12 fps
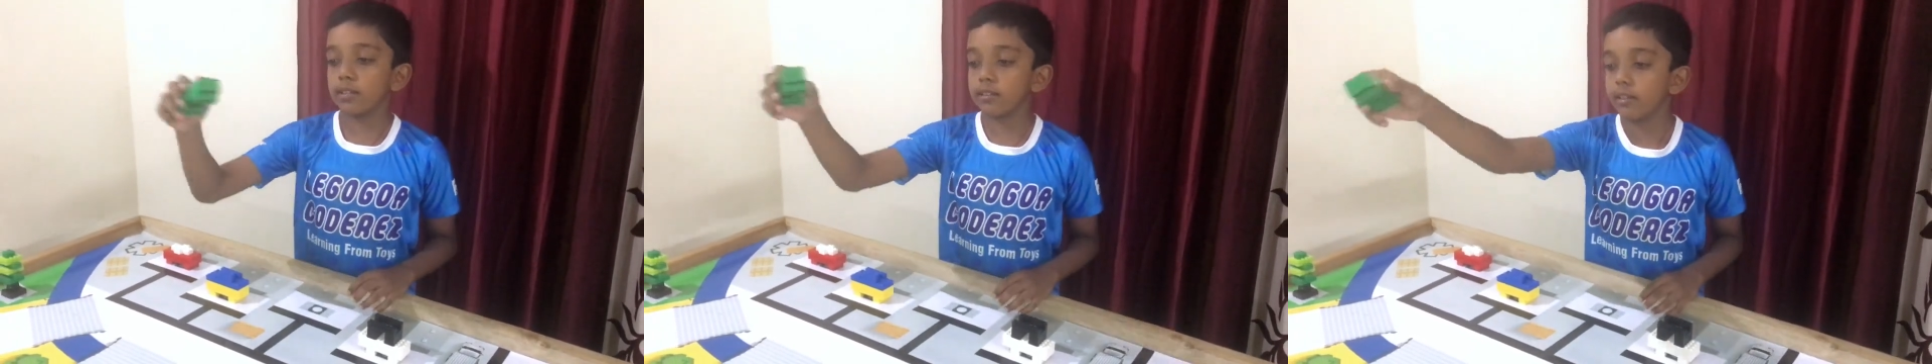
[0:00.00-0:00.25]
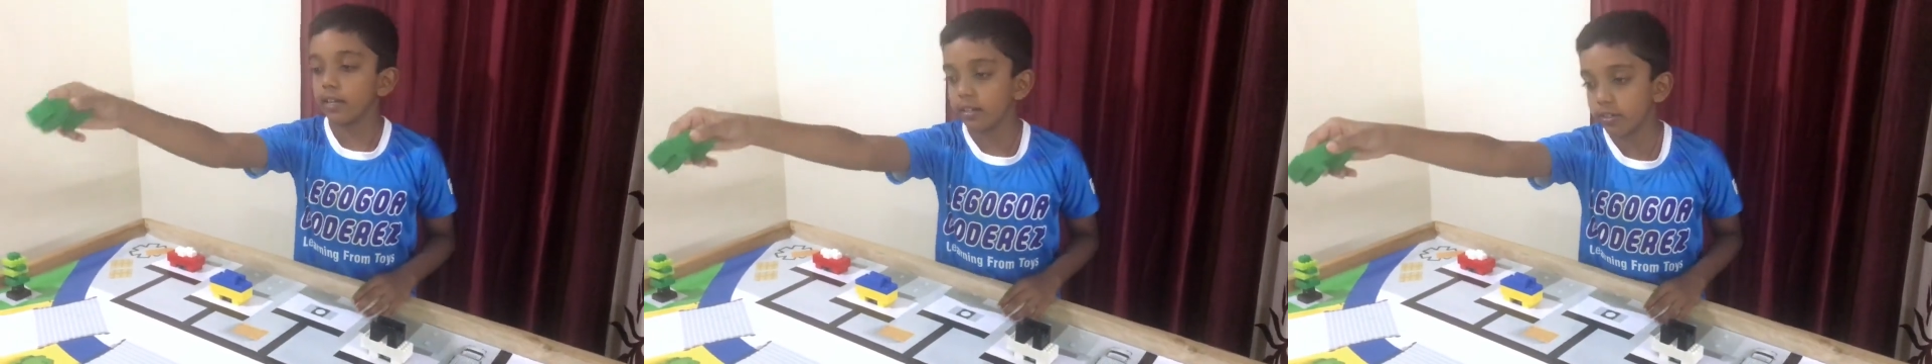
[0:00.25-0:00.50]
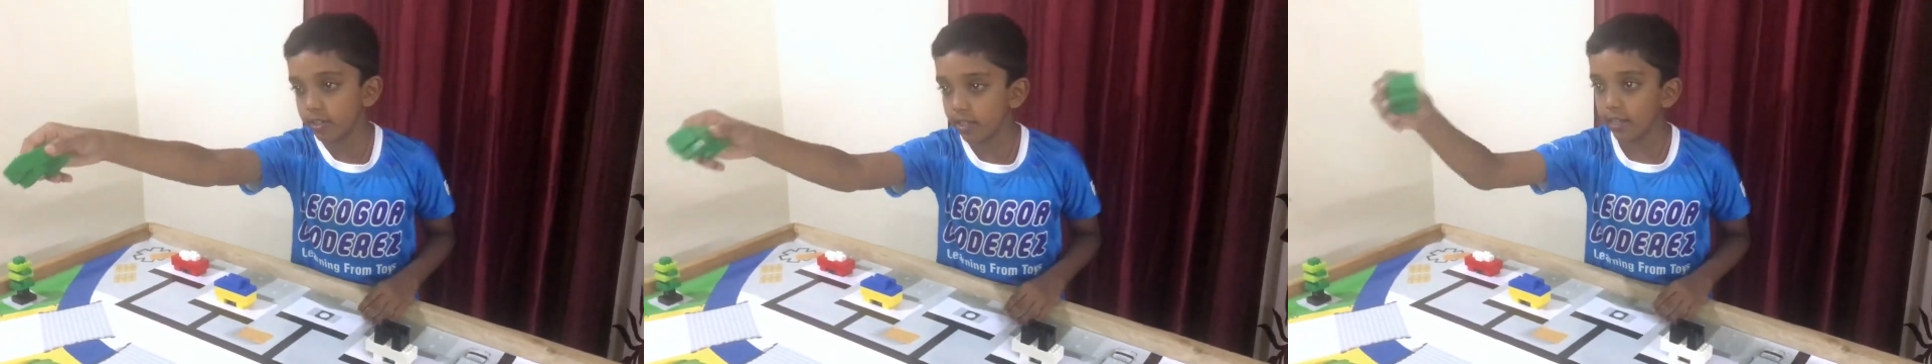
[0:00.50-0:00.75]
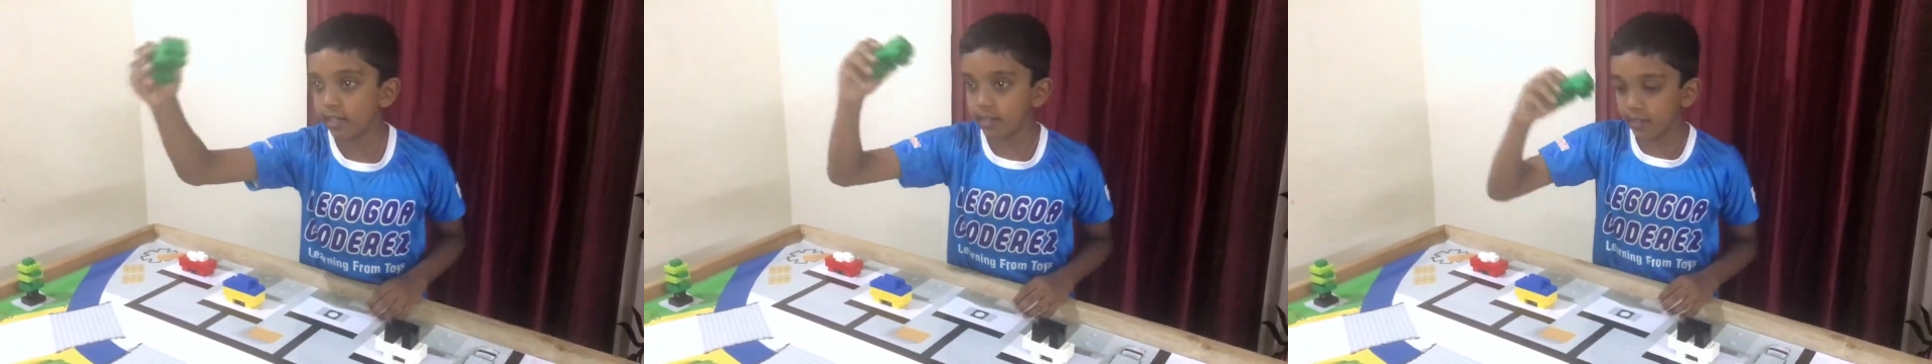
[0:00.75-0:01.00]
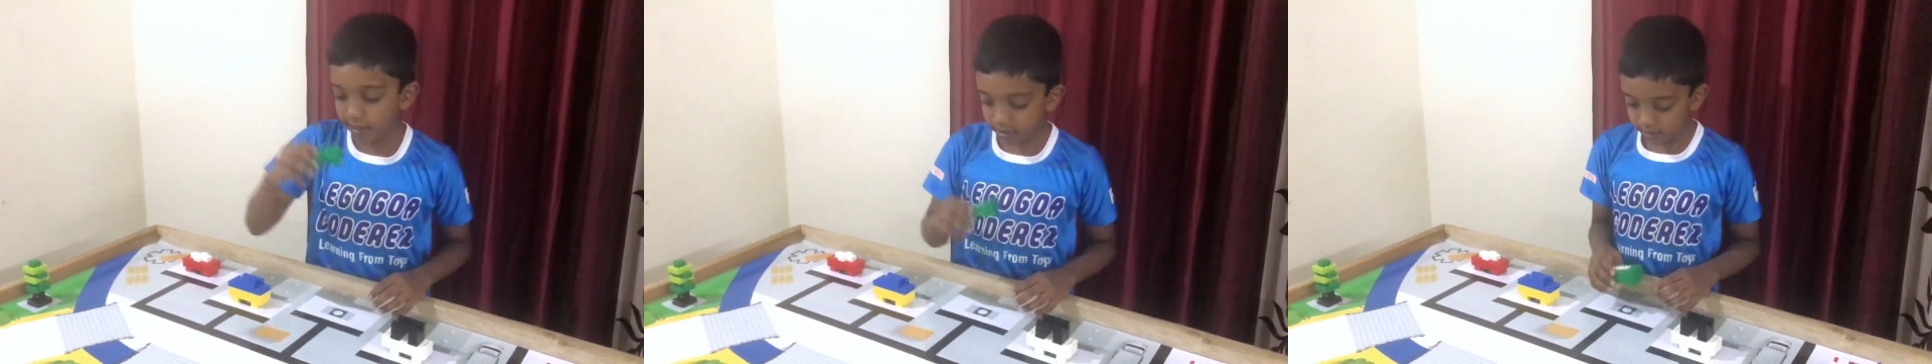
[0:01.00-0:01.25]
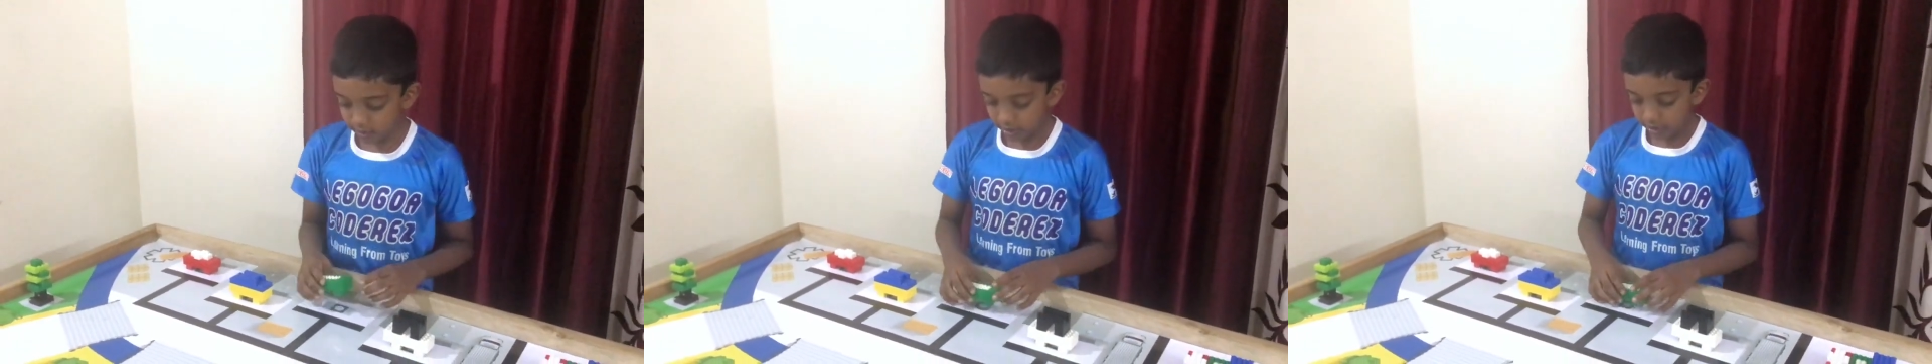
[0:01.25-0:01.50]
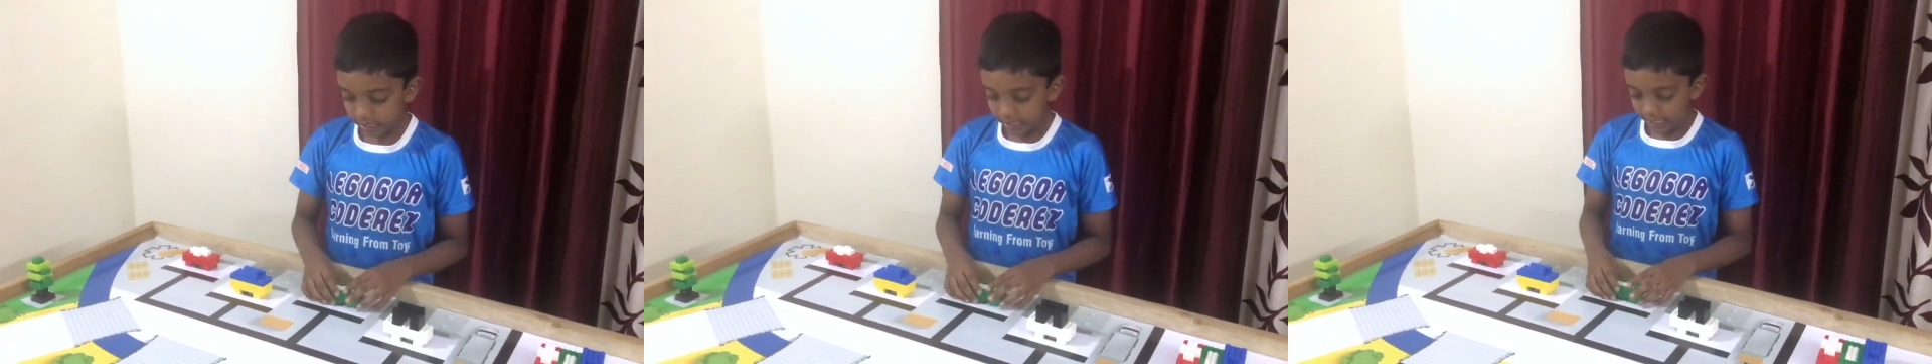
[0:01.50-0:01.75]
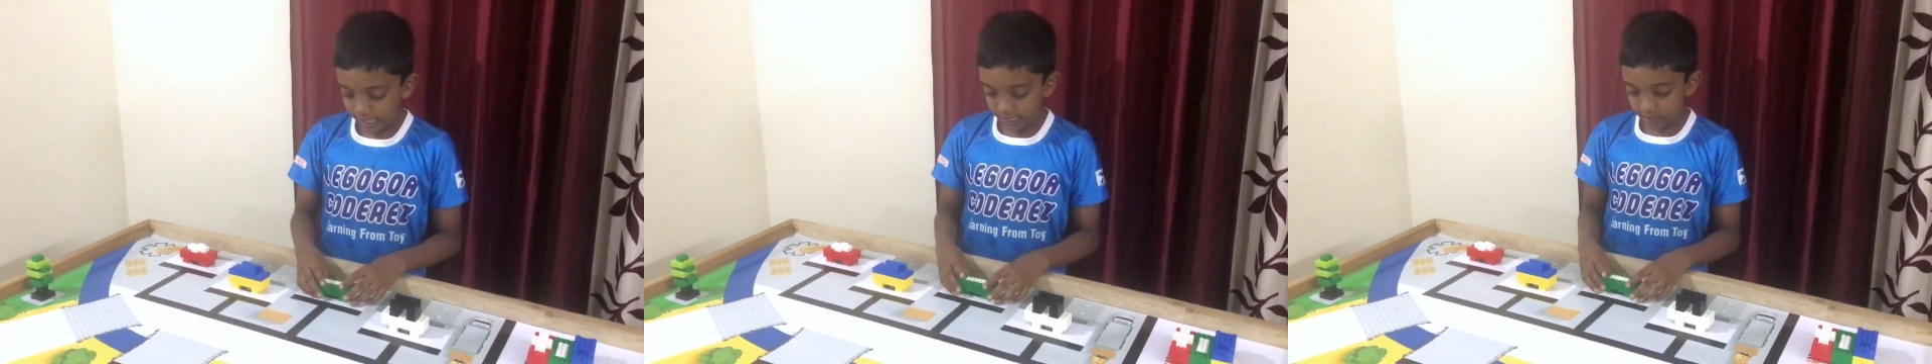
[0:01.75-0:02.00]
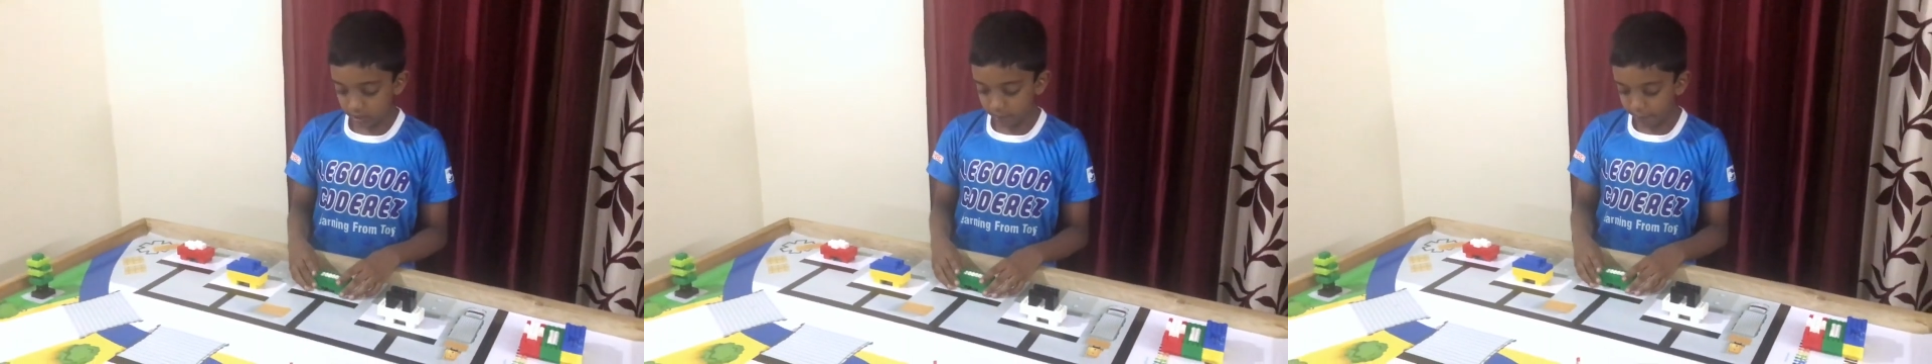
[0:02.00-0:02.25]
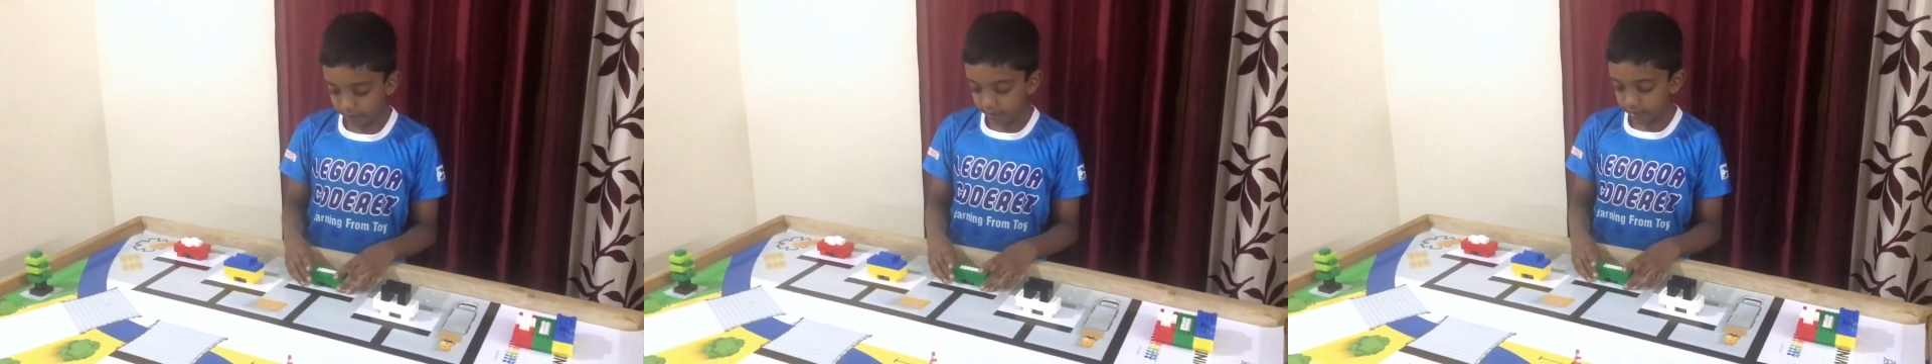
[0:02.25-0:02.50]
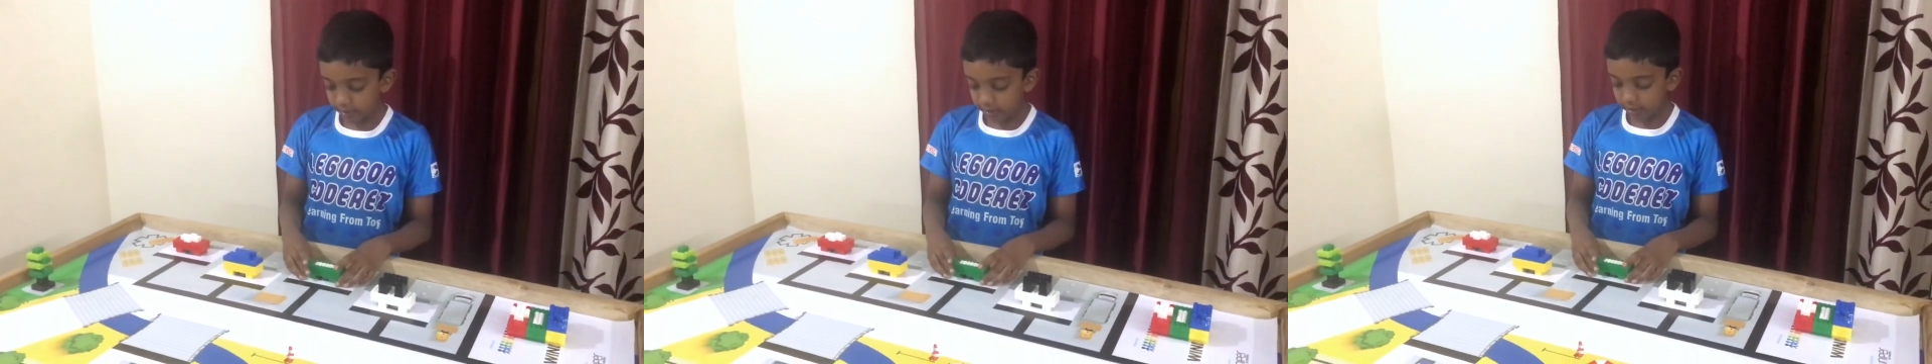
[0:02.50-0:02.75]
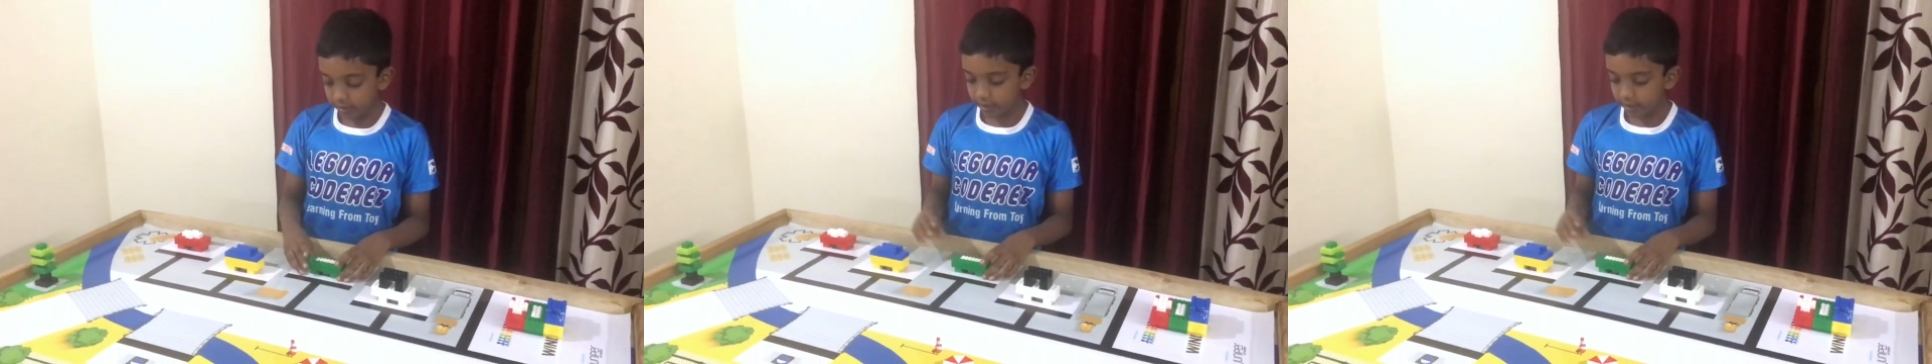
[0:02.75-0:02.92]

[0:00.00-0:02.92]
residential area, and the medical